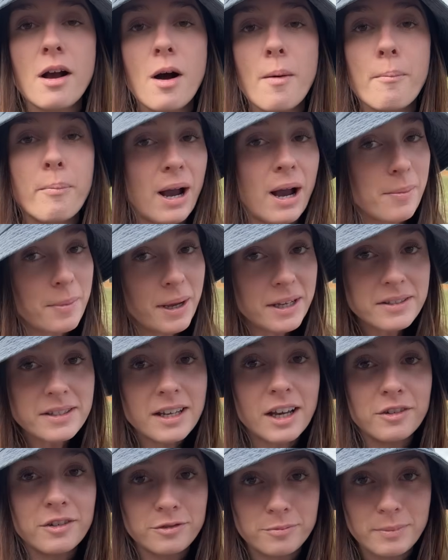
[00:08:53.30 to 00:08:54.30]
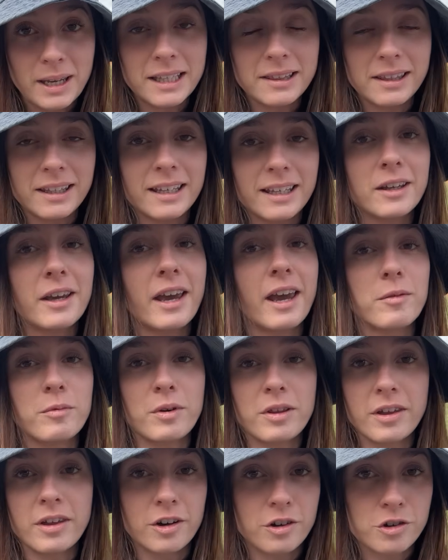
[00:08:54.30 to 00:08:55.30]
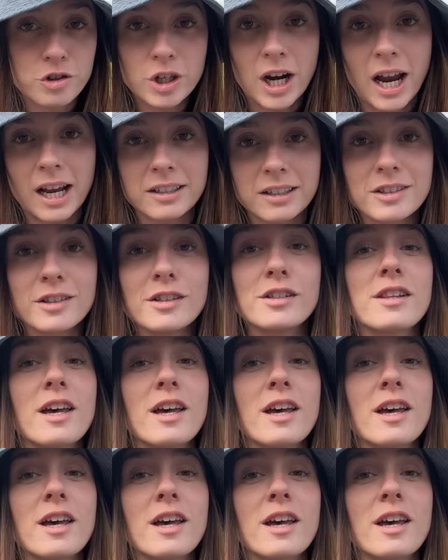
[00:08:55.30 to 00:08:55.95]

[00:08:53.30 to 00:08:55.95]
by myself mainly, and without a tractor.